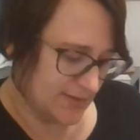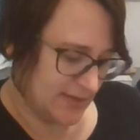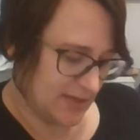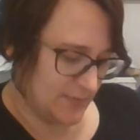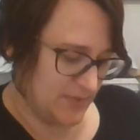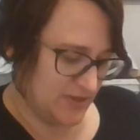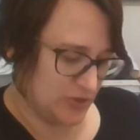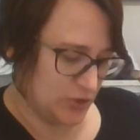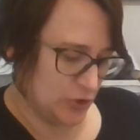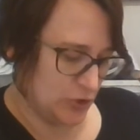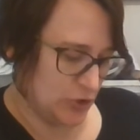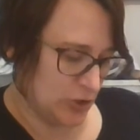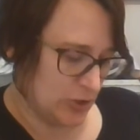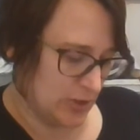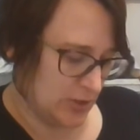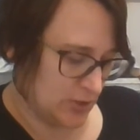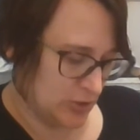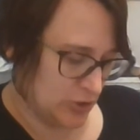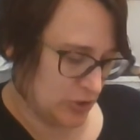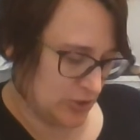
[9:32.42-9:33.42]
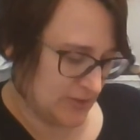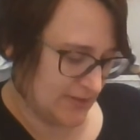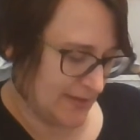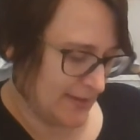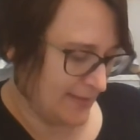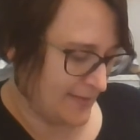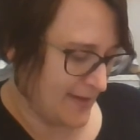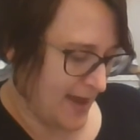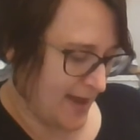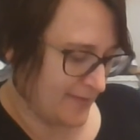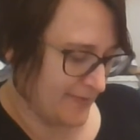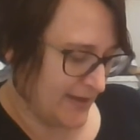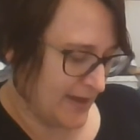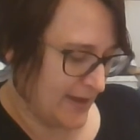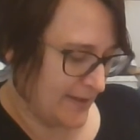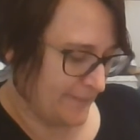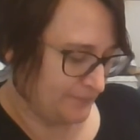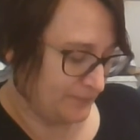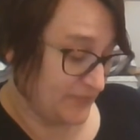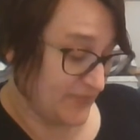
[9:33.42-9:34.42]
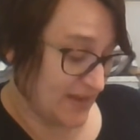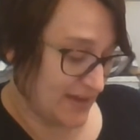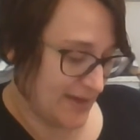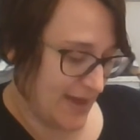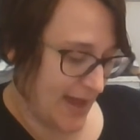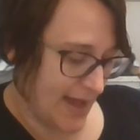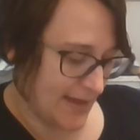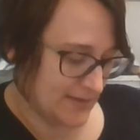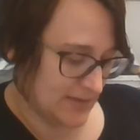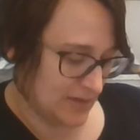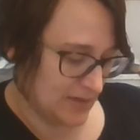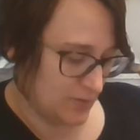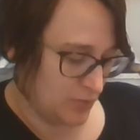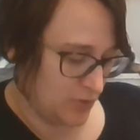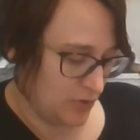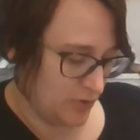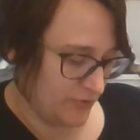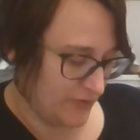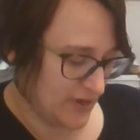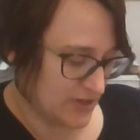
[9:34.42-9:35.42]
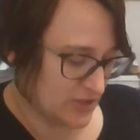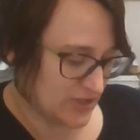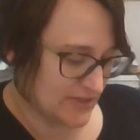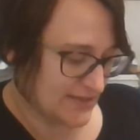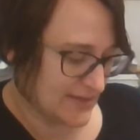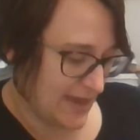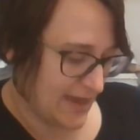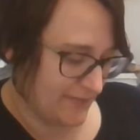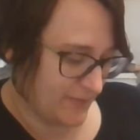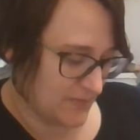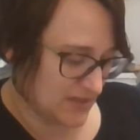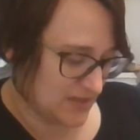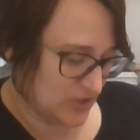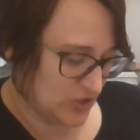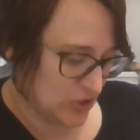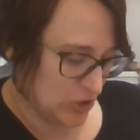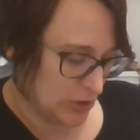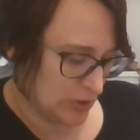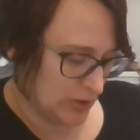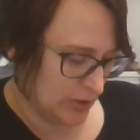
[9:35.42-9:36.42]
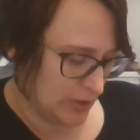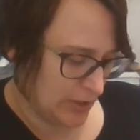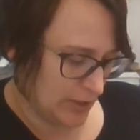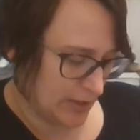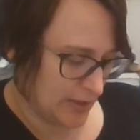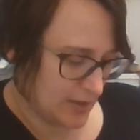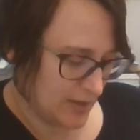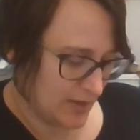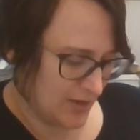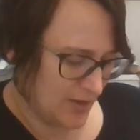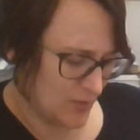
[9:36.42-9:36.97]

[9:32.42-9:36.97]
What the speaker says: Said Mr. Dursley loudly. The cat didn't move. It just gave him a stern look.